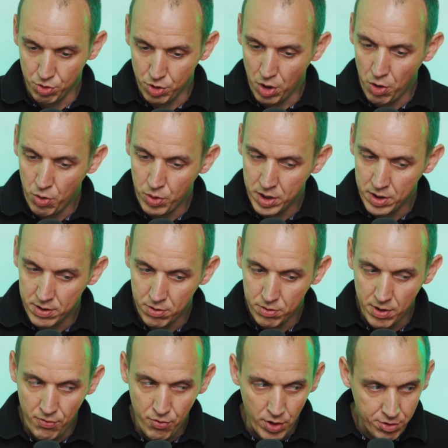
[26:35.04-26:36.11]
go into
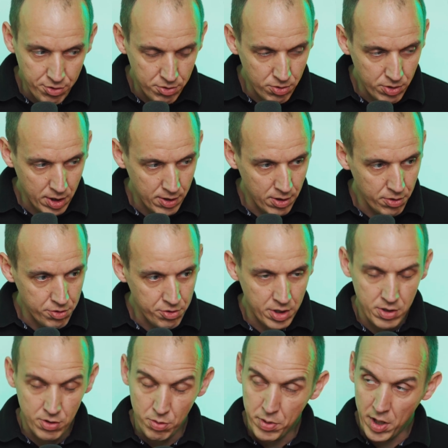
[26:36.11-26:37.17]
the fresh new technology,
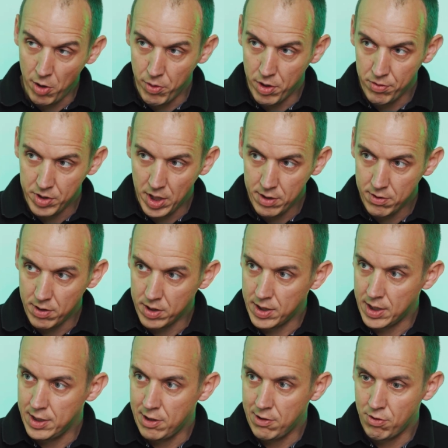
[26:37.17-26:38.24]
I need to be aware of that,
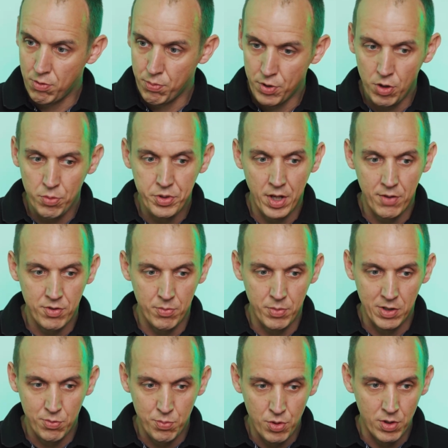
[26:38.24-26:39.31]
and I need to probably have
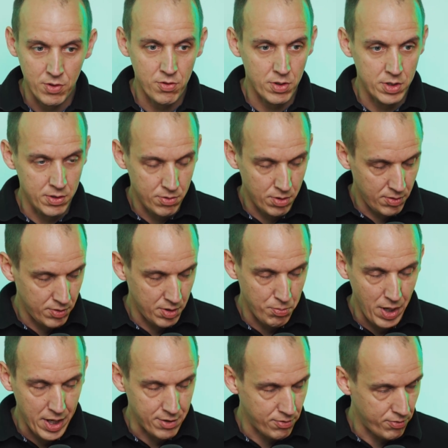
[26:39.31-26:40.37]
some experience. So I need to have the
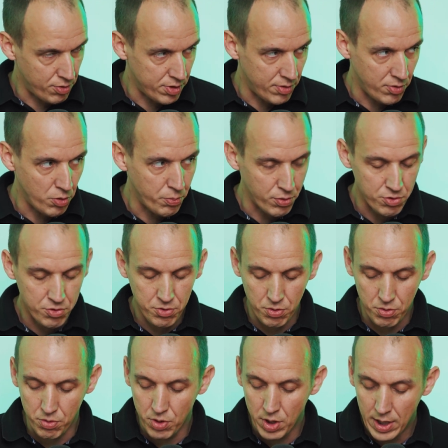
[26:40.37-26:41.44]
place for developers
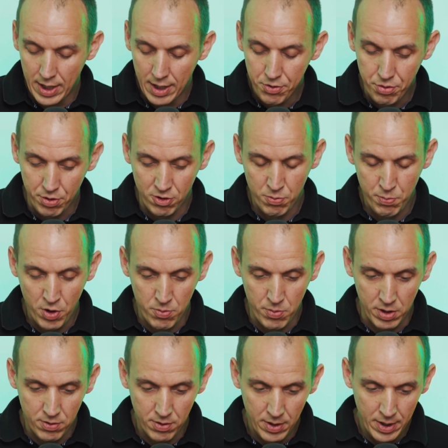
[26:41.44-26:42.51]
to
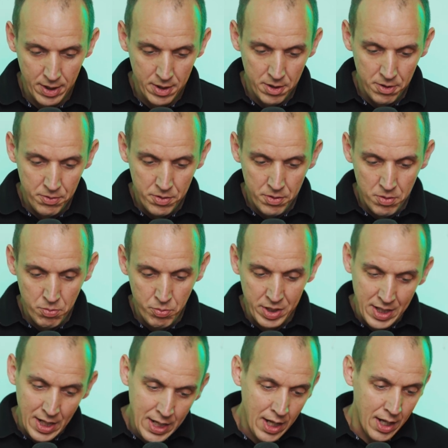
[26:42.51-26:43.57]
experiment.
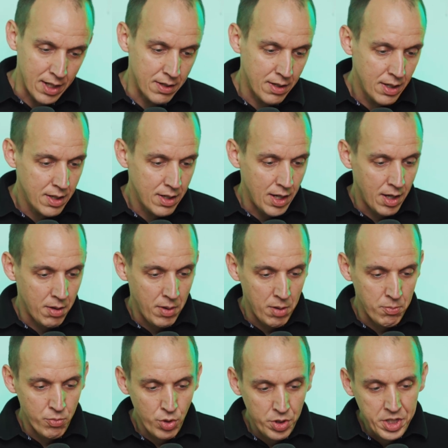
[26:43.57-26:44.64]
But again,
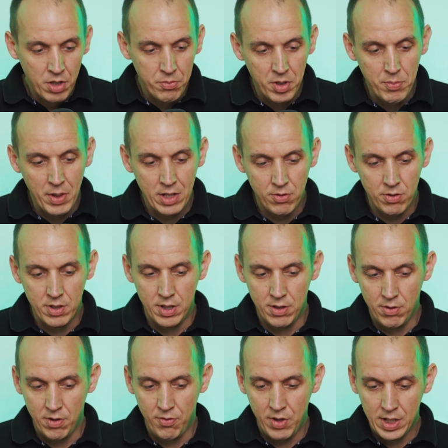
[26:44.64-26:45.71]
I'm really coming back to
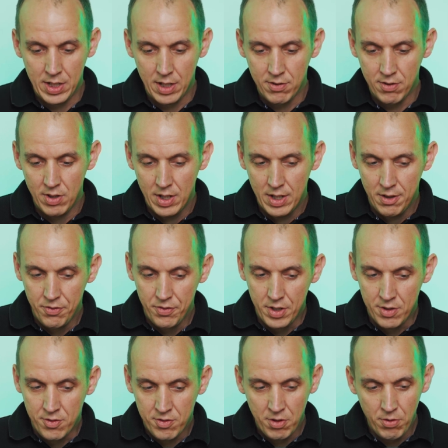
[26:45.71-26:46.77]
the fact that
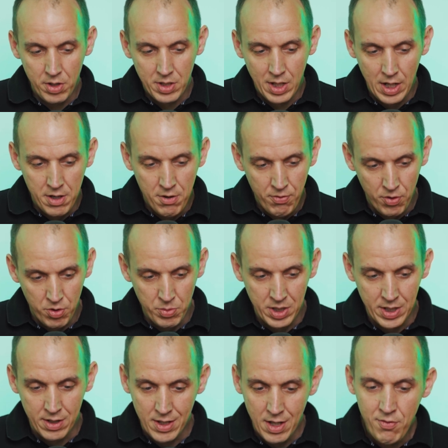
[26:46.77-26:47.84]
it's still unclear for
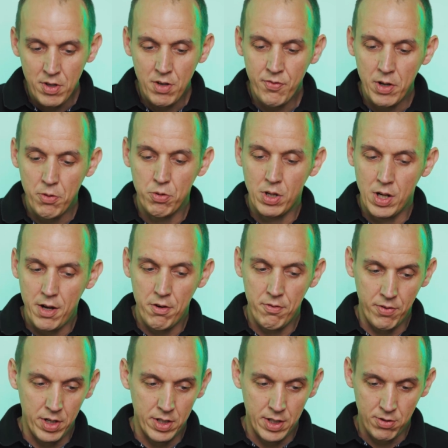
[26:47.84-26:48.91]
me that even if I will
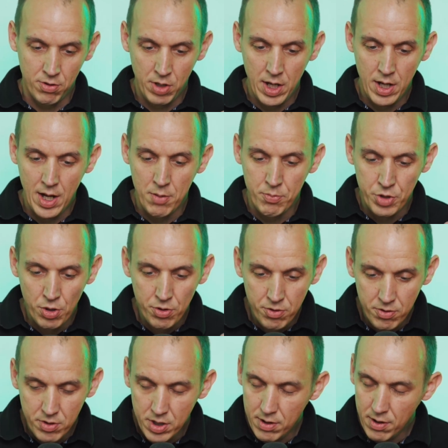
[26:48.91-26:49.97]
clarify that, okay, I'm
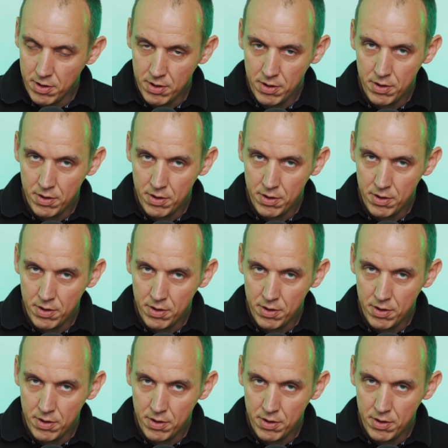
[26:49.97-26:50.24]
not the